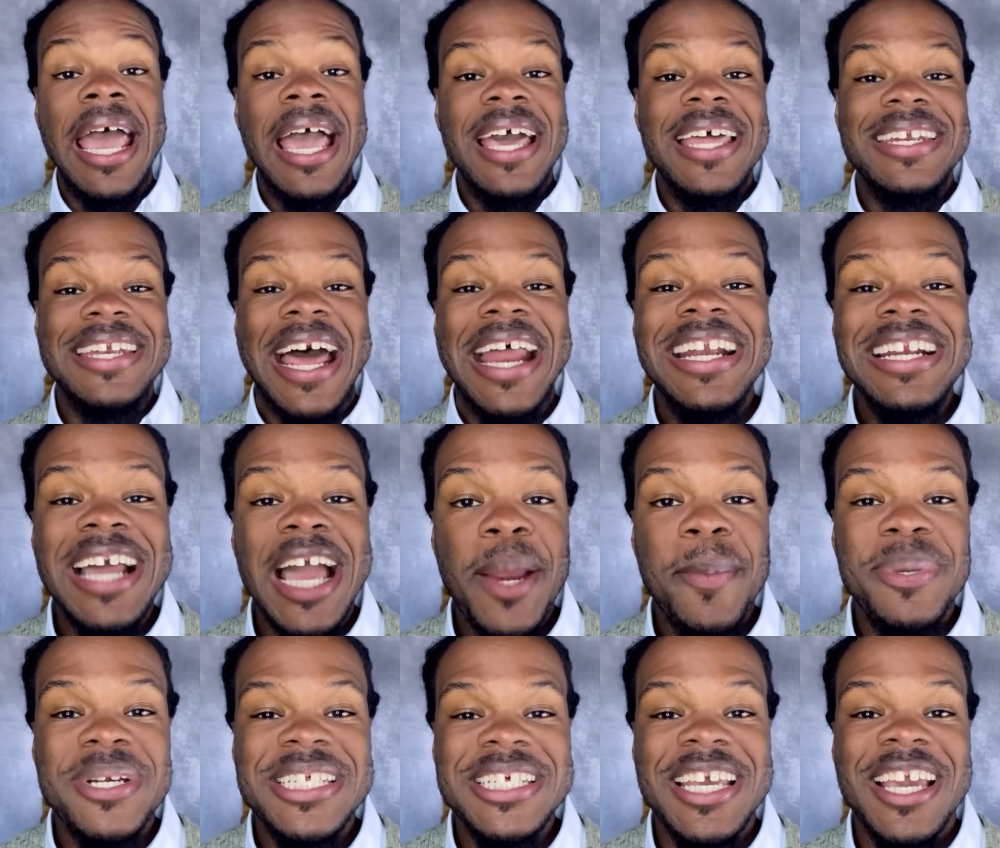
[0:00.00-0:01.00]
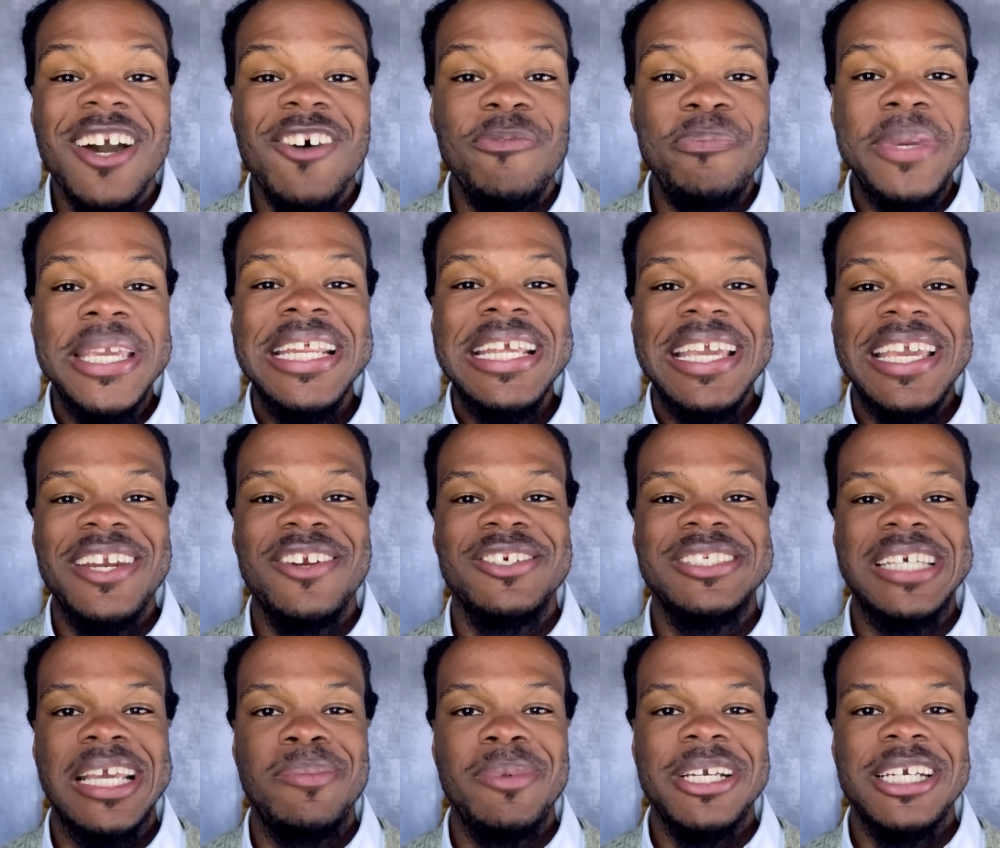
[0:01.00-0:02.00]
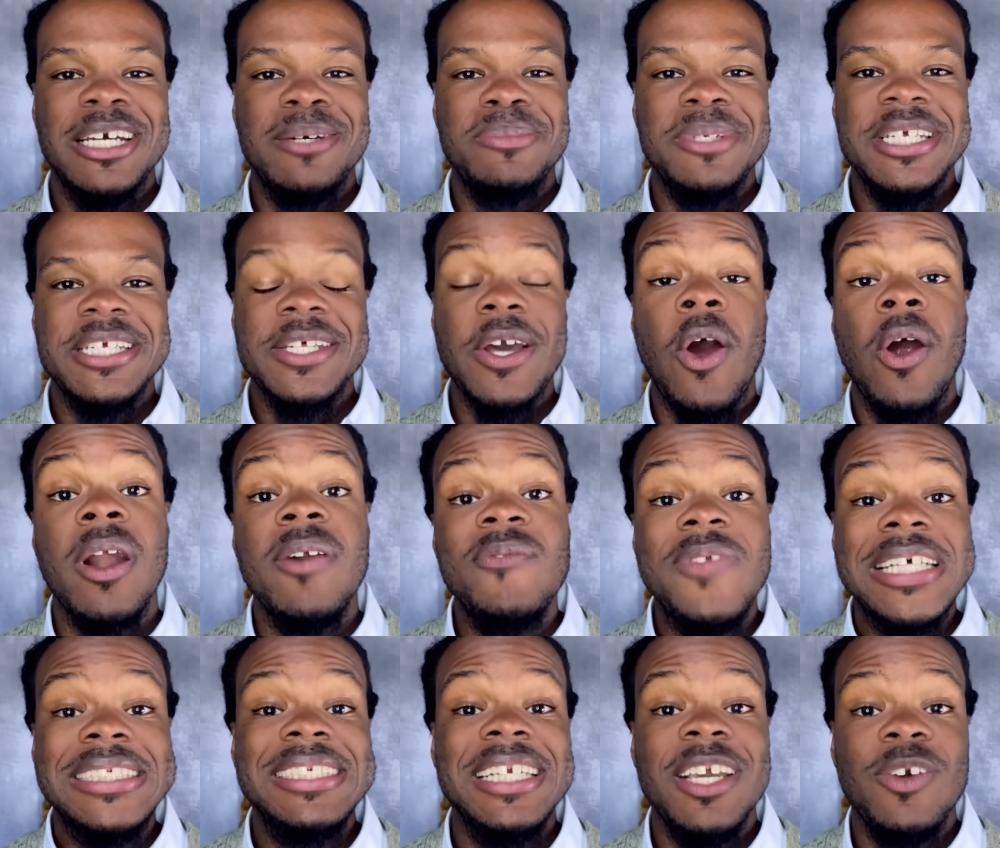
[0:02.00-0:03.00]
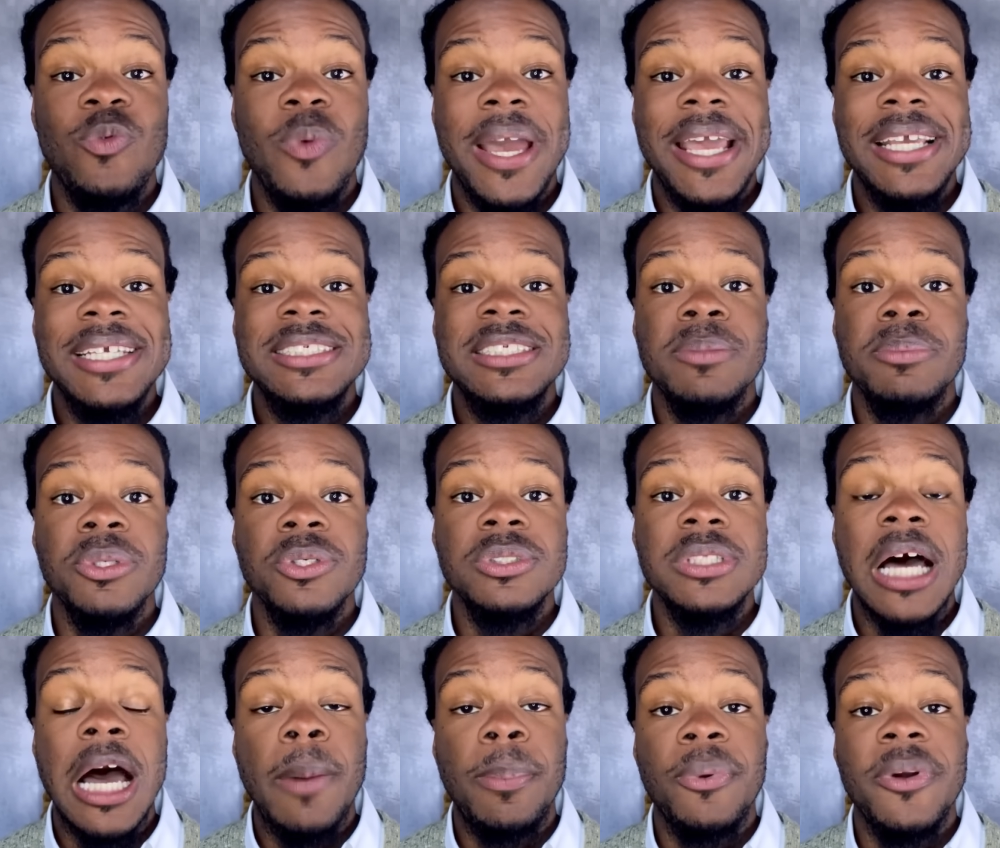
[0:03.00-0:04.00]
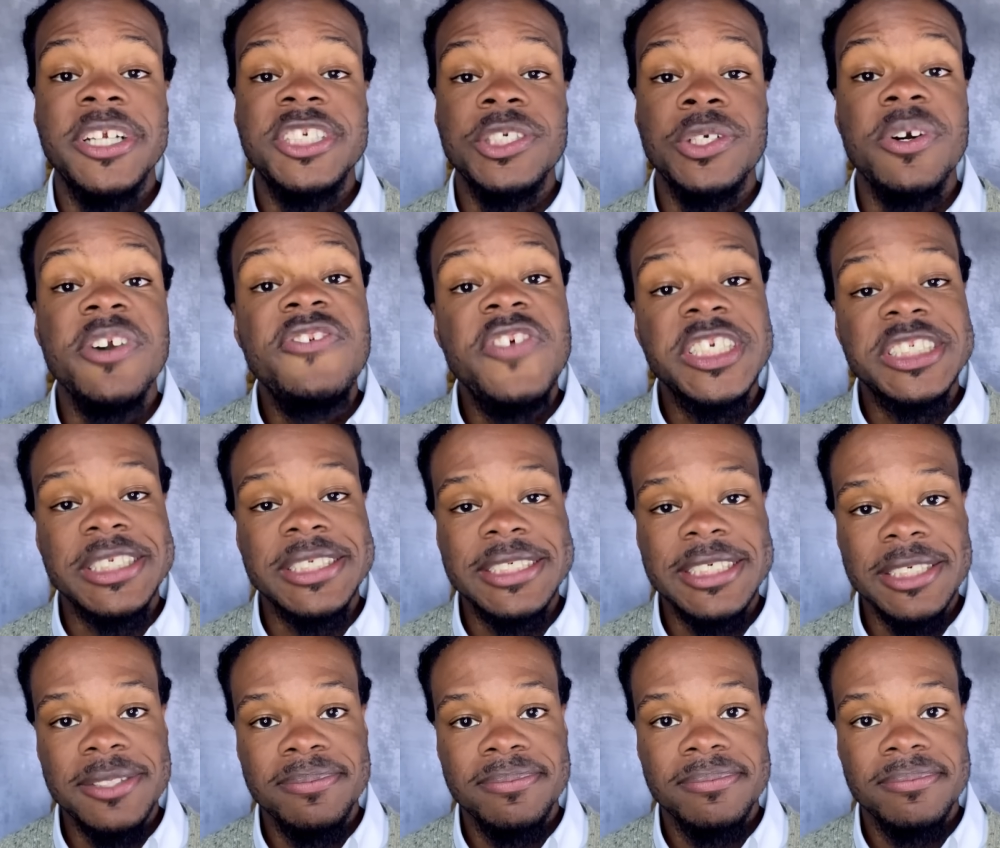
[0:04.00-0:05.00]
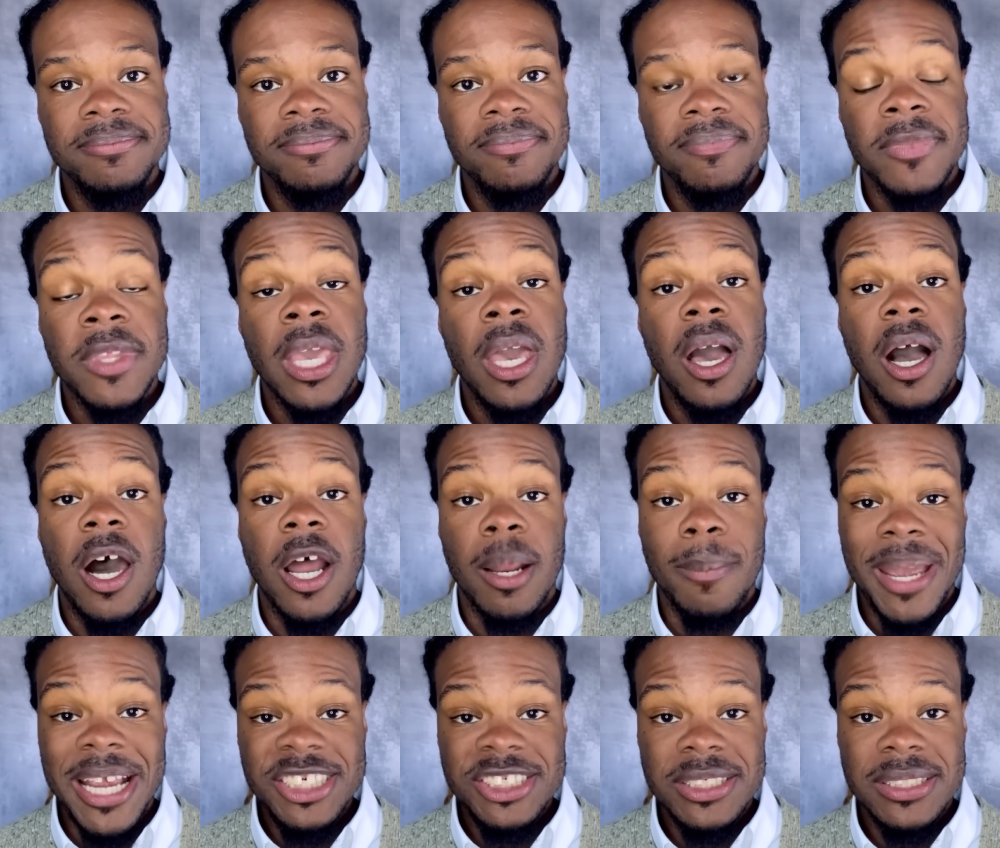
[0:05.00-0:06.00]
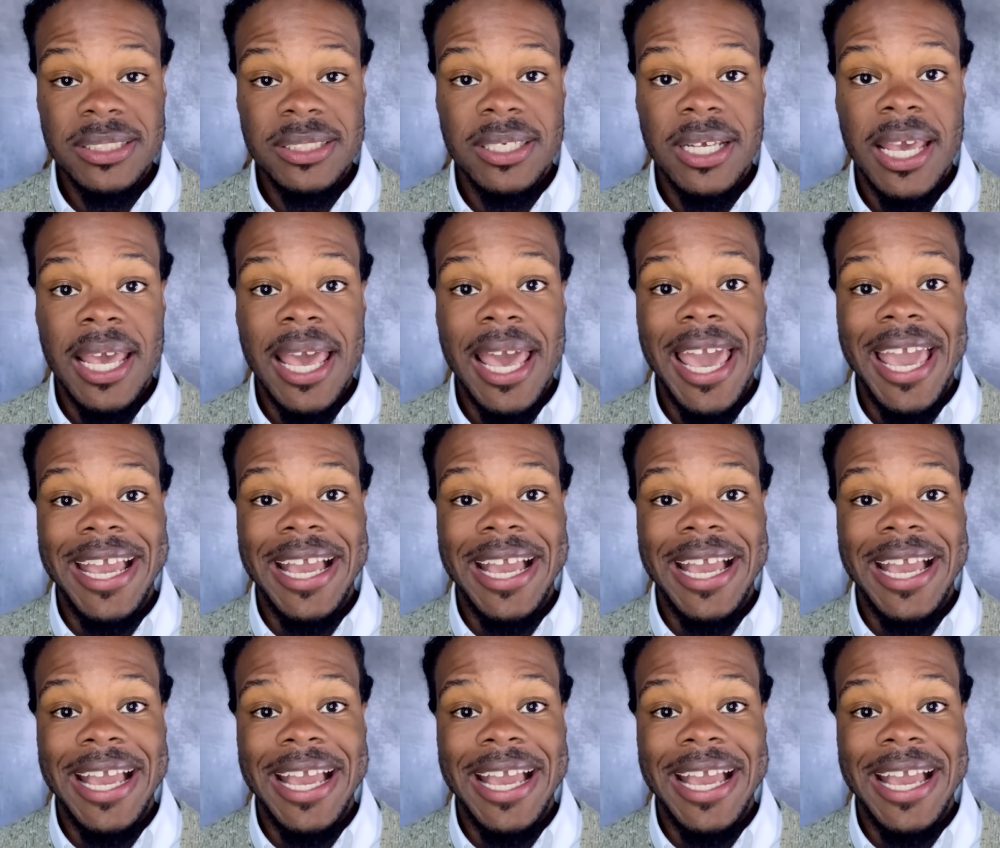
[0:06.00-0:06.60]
ninety-nine percent of media and entertainment companies are investing in ways to boost operational efficiency. Automation, A